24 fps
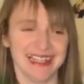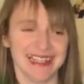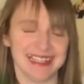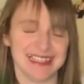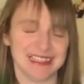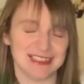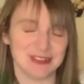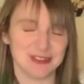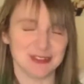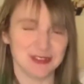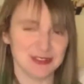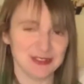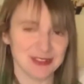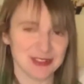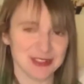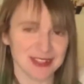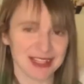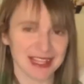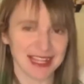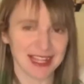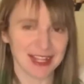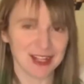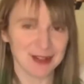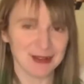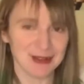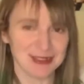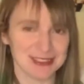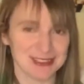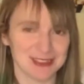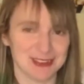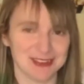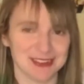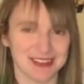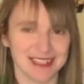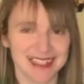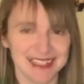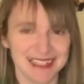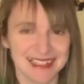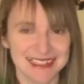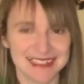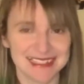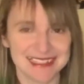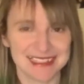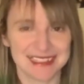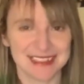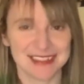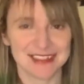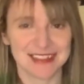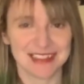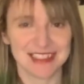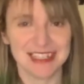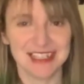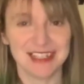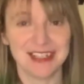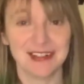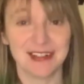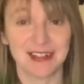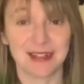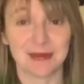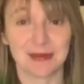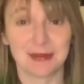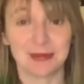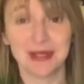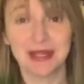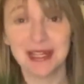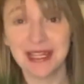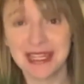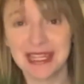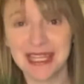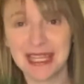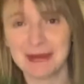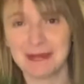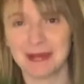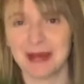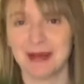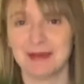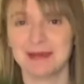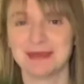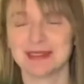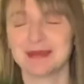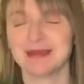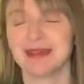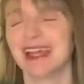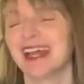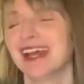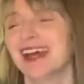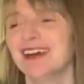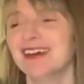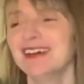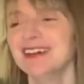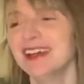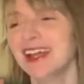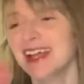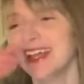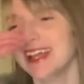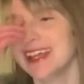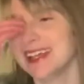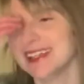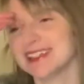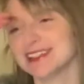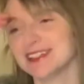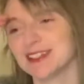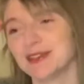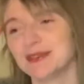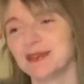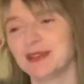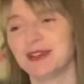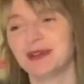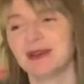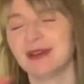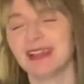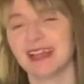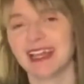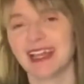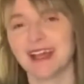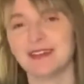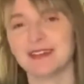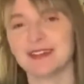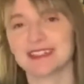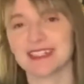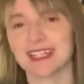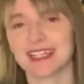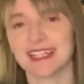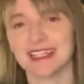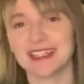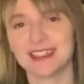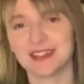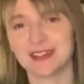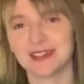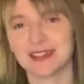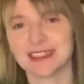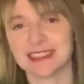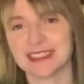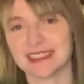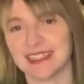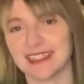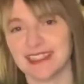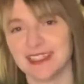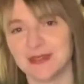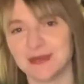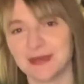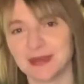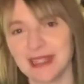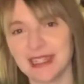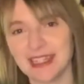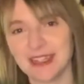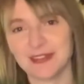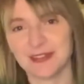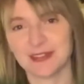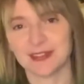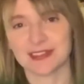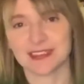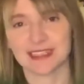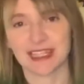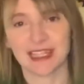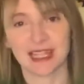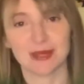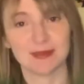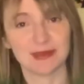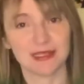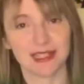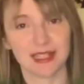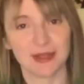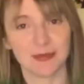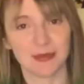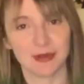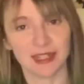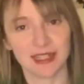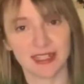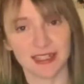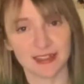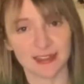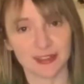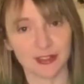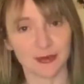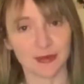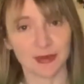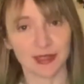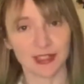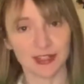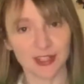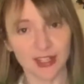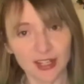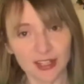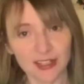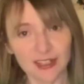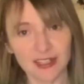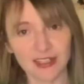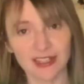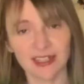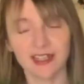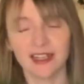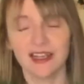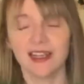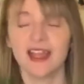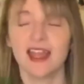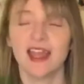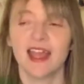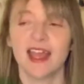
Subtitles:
it's over now, it's all done, it's another year, and it really bums me out. So knowing I have just like a little extended week feels like I'm celebrating a little bit longer.